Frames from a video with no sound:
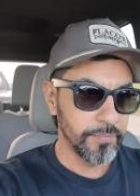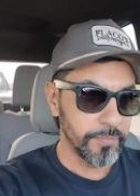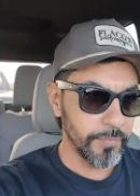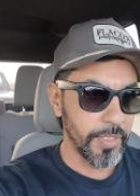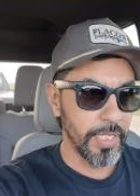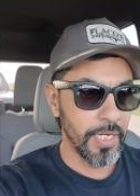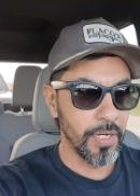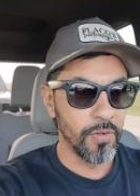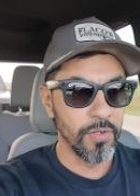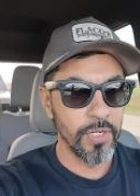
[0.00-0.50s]

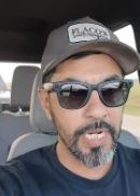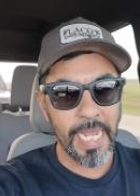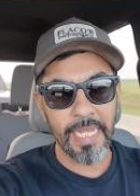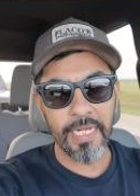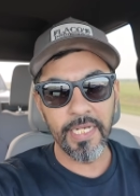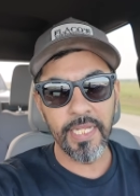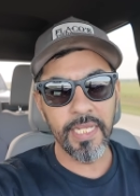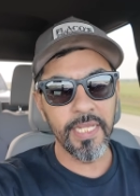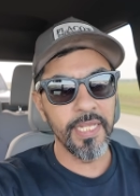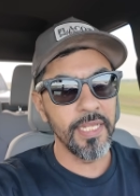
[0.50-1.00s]

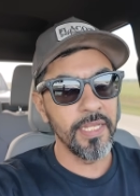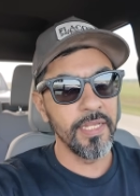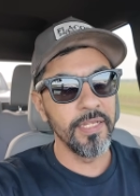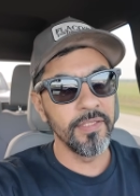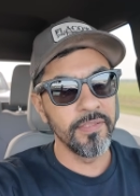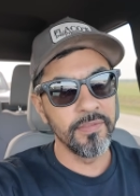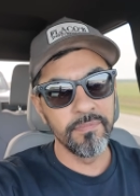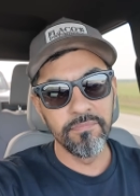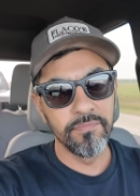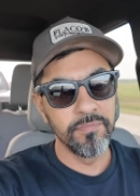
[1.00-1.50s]
90,
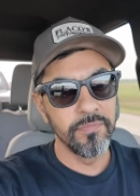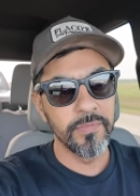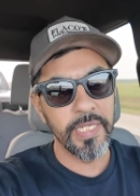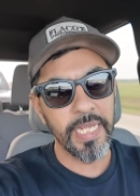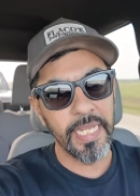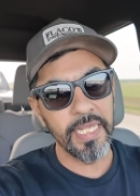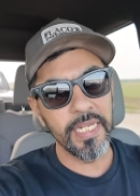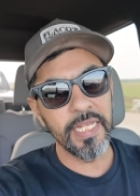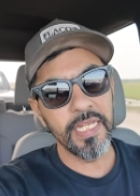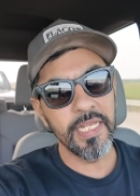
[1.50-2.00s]

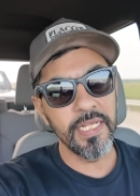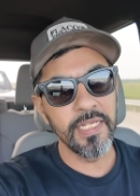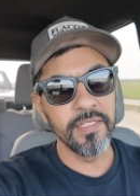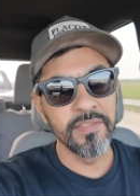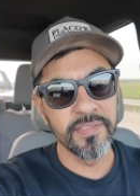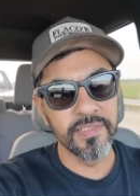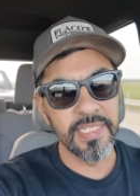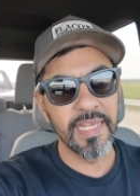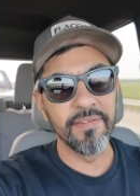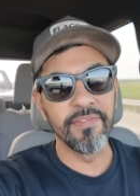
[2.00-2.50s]

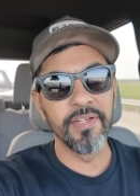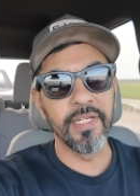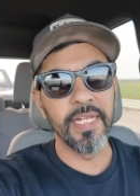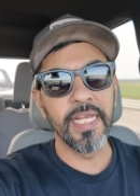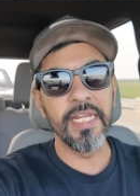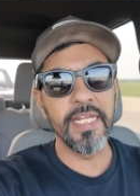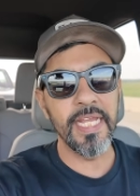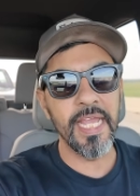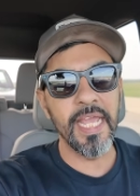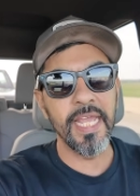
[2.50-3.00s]
87,
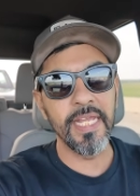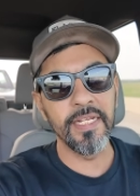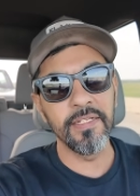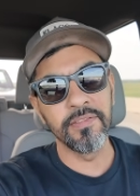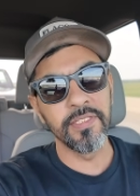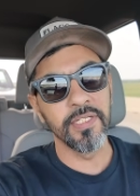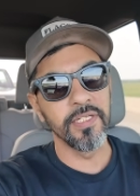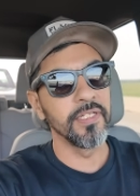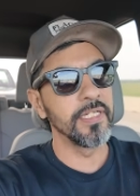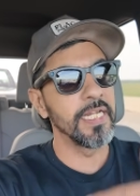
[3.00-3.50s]
88
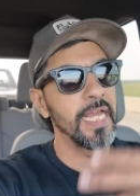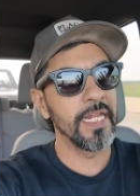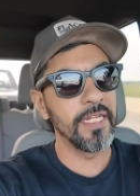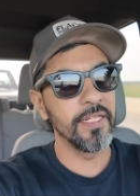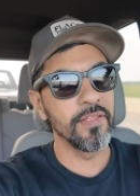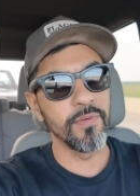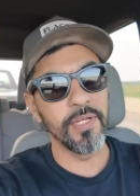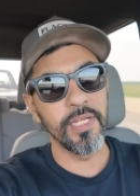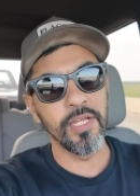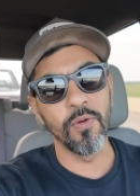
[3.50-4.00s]
to
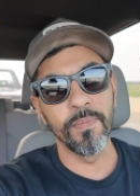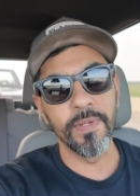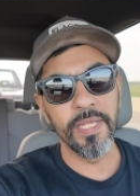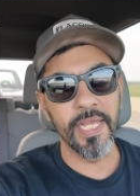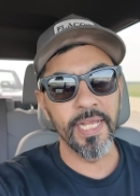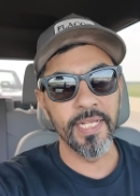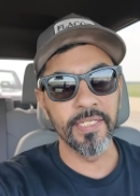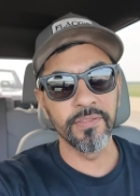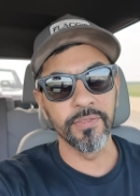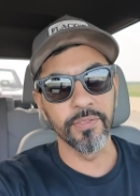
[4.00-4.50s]
93
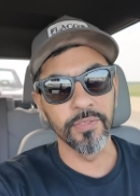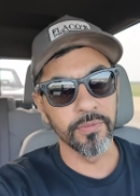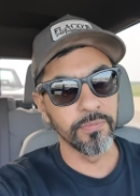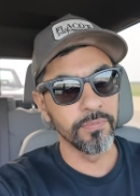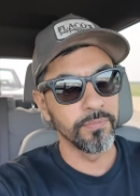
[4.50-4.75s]
OBS, or